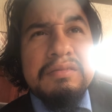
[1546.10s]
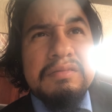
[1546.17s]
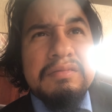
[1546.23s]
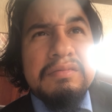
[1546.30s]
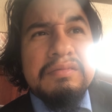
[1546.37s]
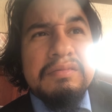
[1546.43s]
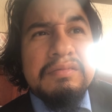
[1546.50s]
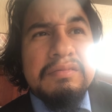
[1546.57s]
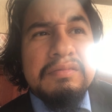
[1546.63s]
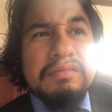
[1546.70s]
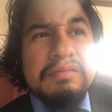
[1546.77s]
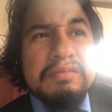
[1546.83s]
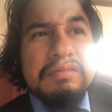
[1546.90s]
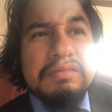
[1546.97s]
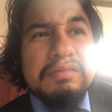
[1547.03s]

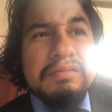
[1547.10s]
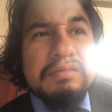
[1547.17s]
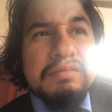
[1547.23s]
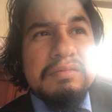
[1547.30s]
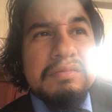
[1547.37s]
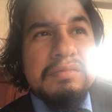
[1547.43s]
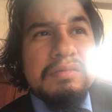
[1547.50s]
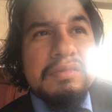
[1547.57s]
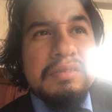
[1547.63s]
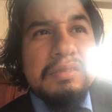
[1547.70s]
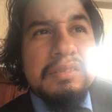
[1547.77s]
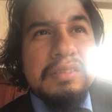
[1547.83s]
(no one is talking)